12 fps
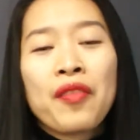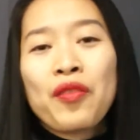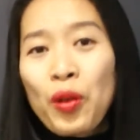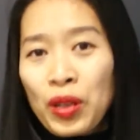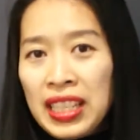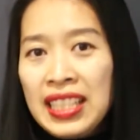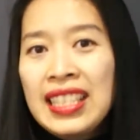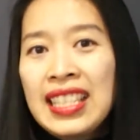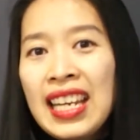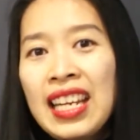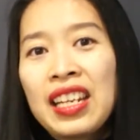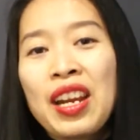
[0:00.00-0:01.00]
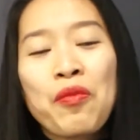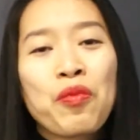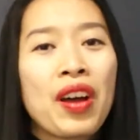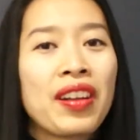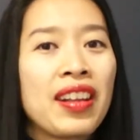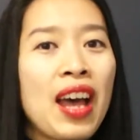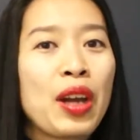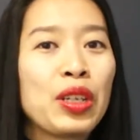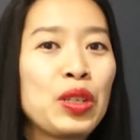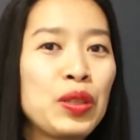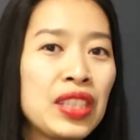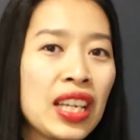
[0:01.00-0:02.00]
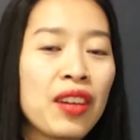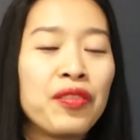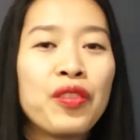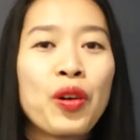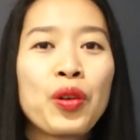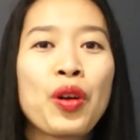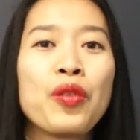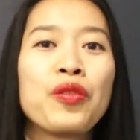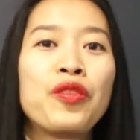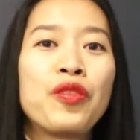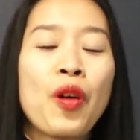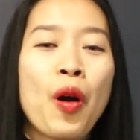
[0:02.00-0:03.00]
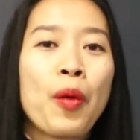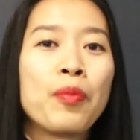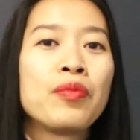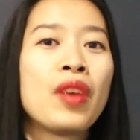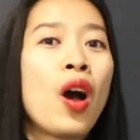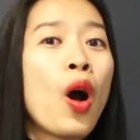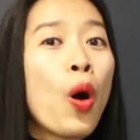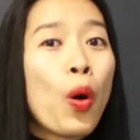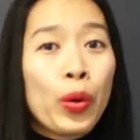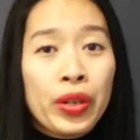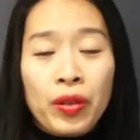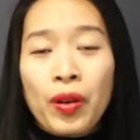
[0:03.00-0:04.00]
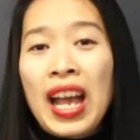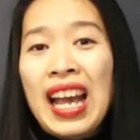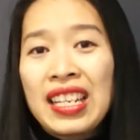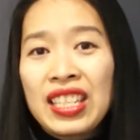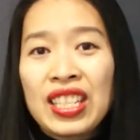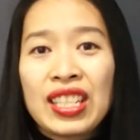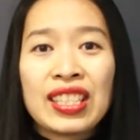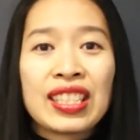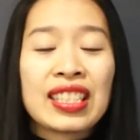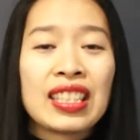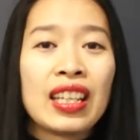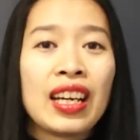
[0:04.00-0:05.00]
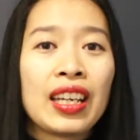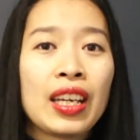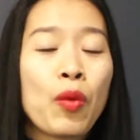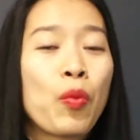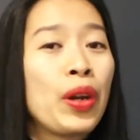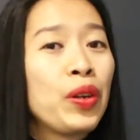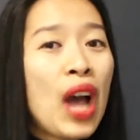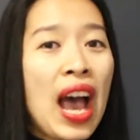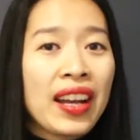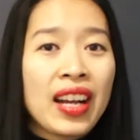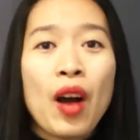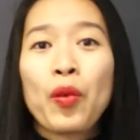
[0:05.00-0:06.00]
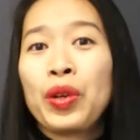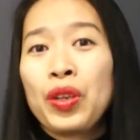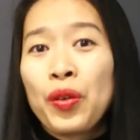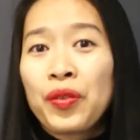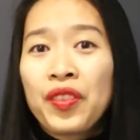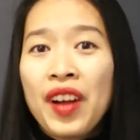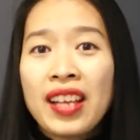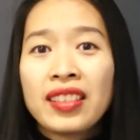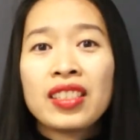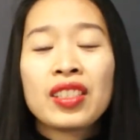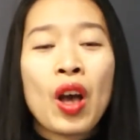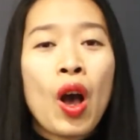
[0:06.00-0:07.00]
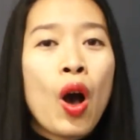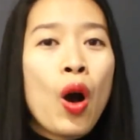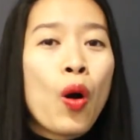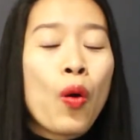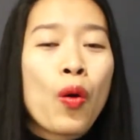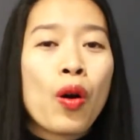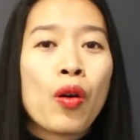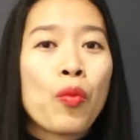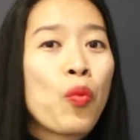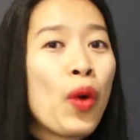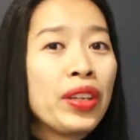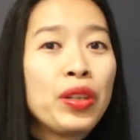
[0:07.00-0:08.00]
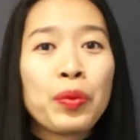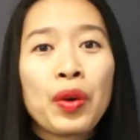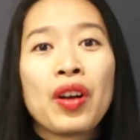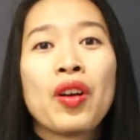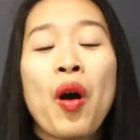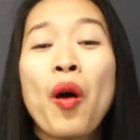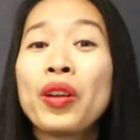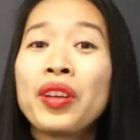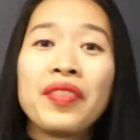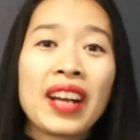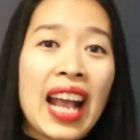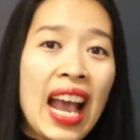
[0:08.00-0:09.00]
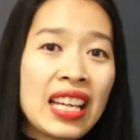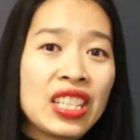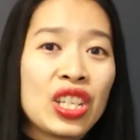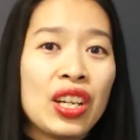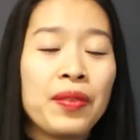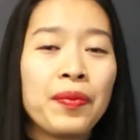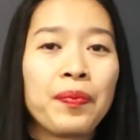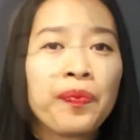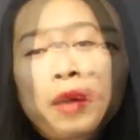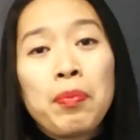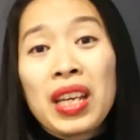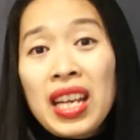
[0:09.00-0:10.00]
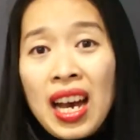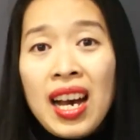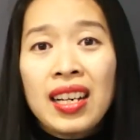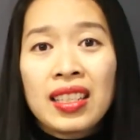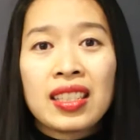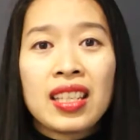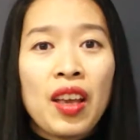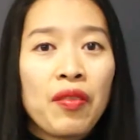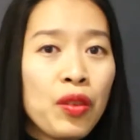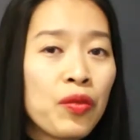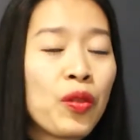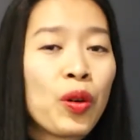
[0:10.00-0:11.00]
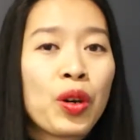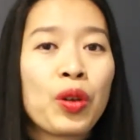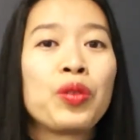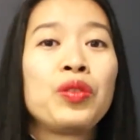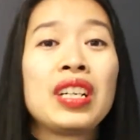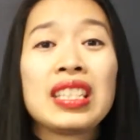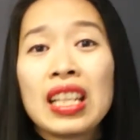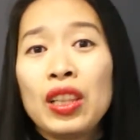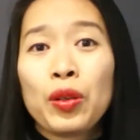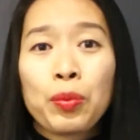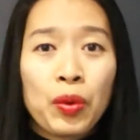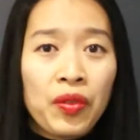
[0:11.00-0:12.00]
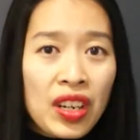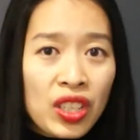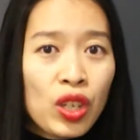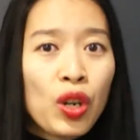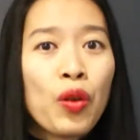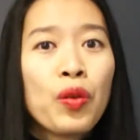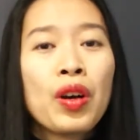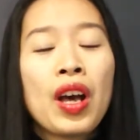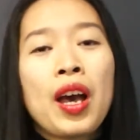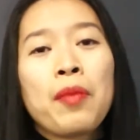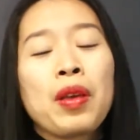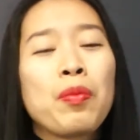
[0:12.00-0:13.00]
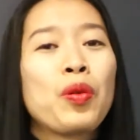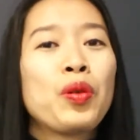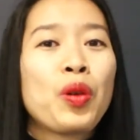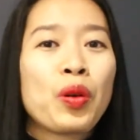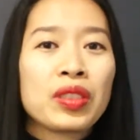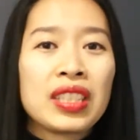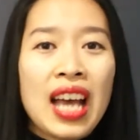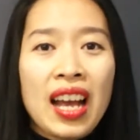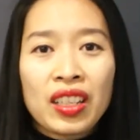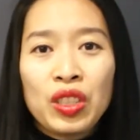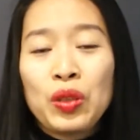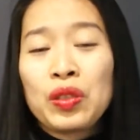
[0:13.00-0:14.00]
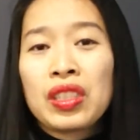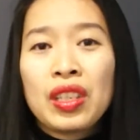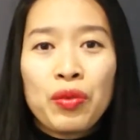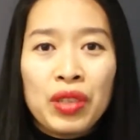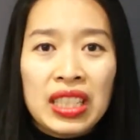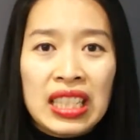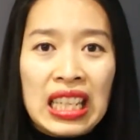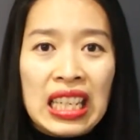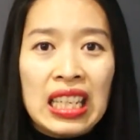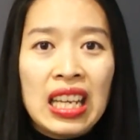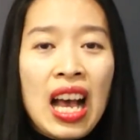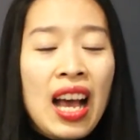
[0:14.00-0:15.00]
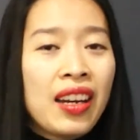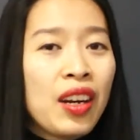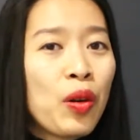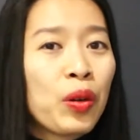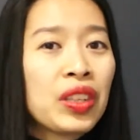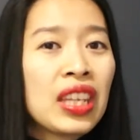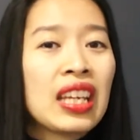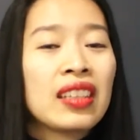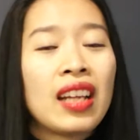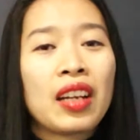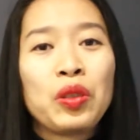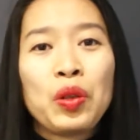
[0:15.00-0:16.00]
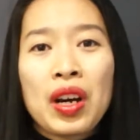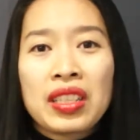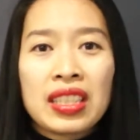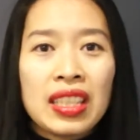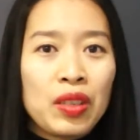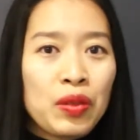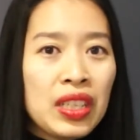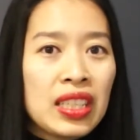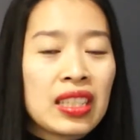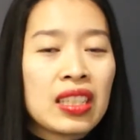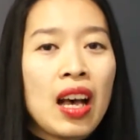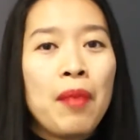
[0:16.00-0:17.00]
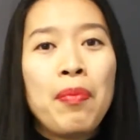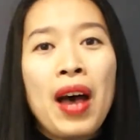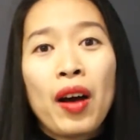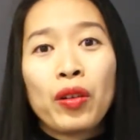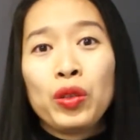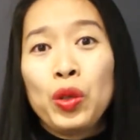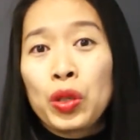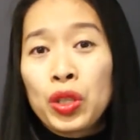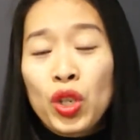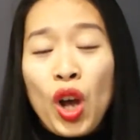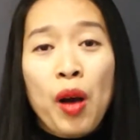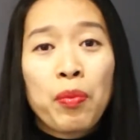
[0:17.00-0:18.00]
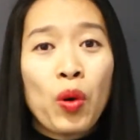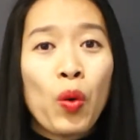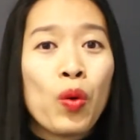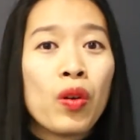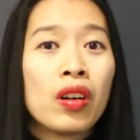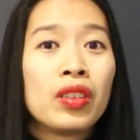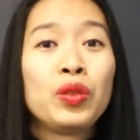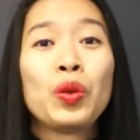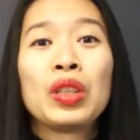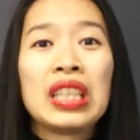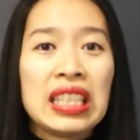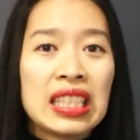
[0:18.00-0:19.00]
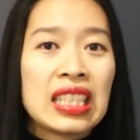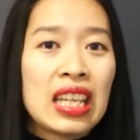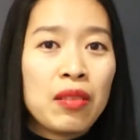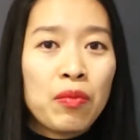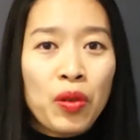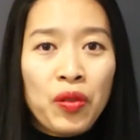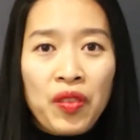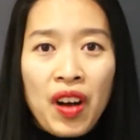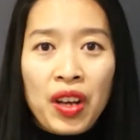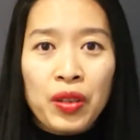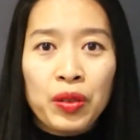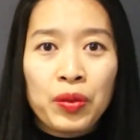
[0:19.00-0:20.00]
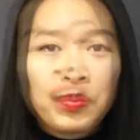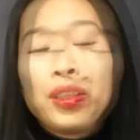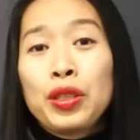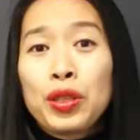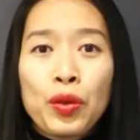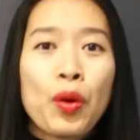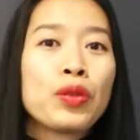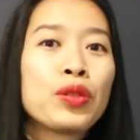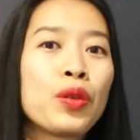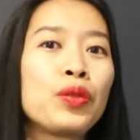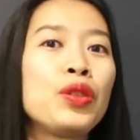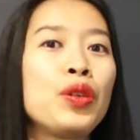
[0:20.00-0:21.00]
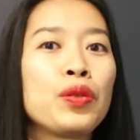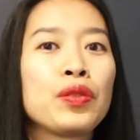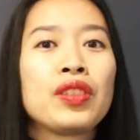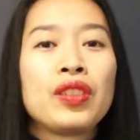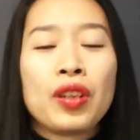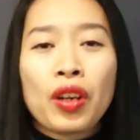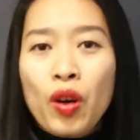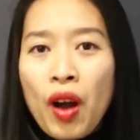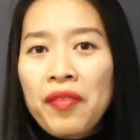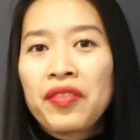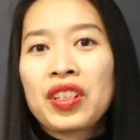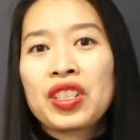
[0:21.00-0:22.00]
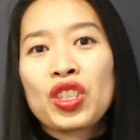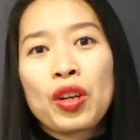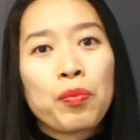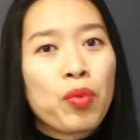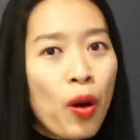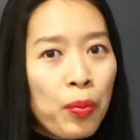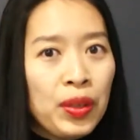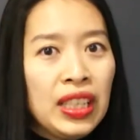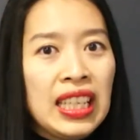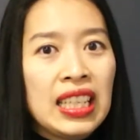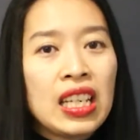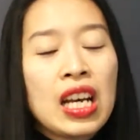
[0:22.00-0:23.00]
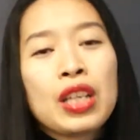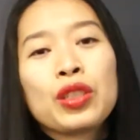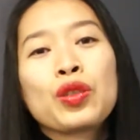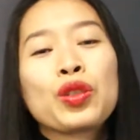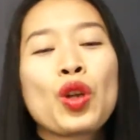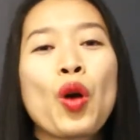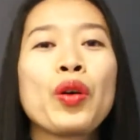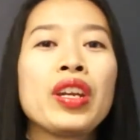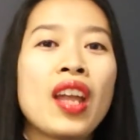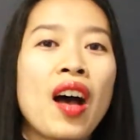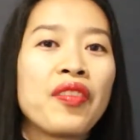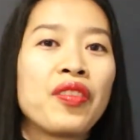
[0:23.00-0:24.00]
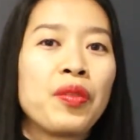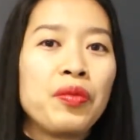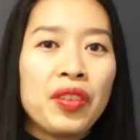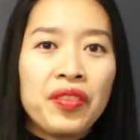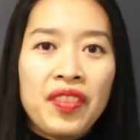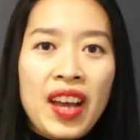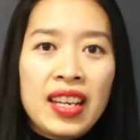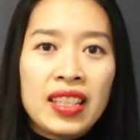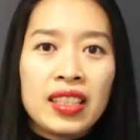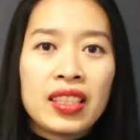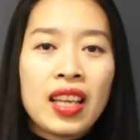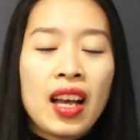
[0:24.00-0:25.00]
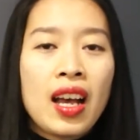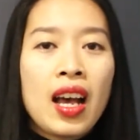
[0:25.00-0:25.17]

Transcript: for LinkedIn rather than using a photo from other occasions like when you hang out with your friends or when you were on a vacation. Because if your photo doesn't look professional, people don't take you seriously. They don't think that you are serious about your job or your LinkedIn profile. You should also use the crop function properly to show enough of your face.